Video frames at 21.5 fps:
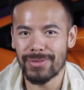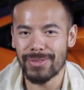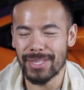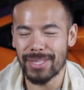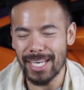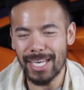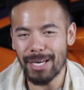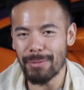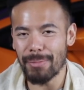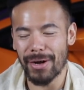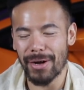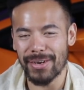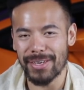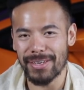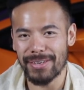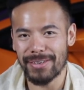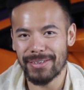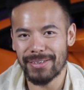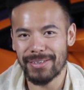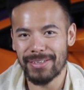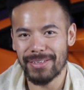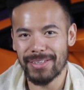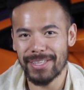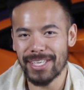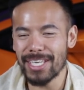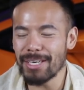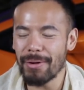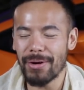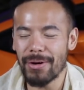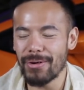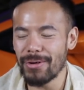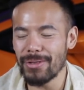Think about it.
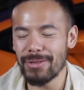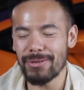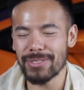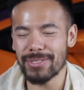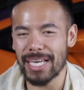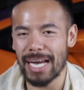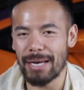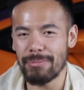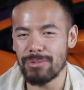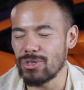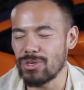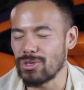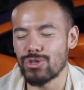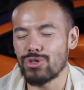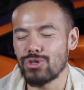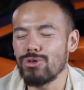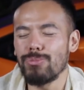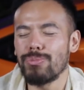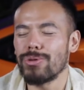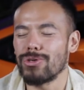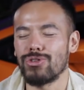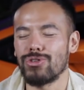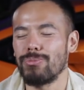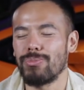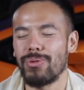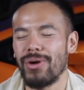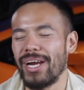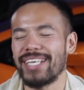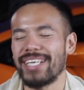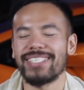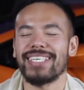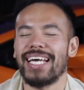Think about all those times you're super,
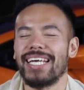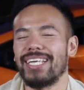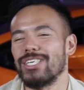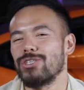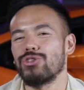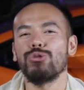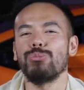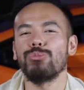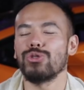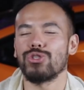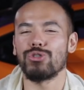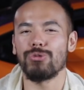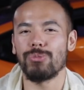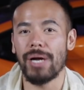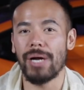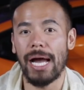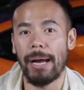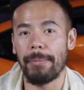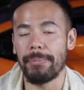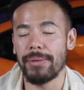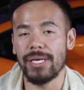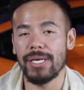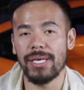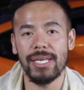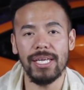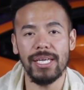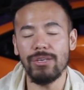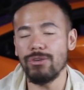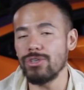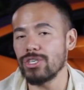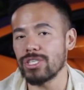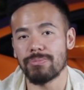super excited, super, super happy, and
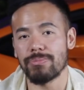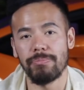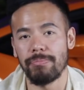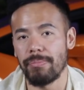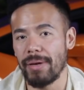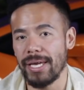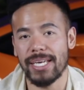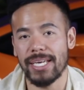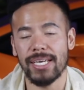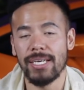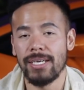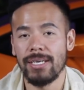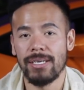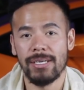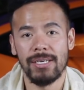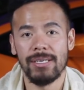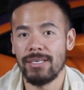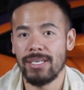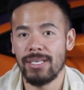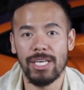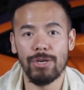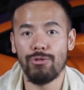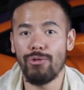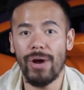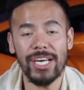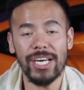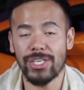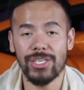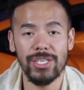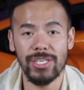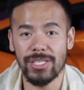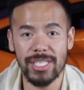then you just make
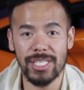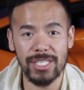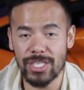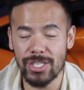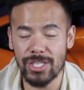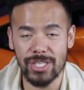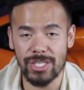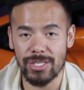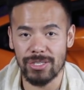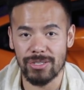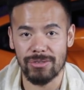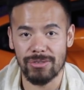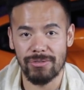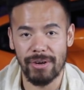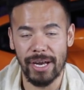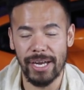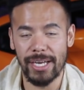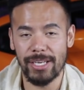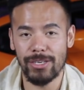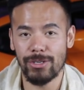irrational decisions, right?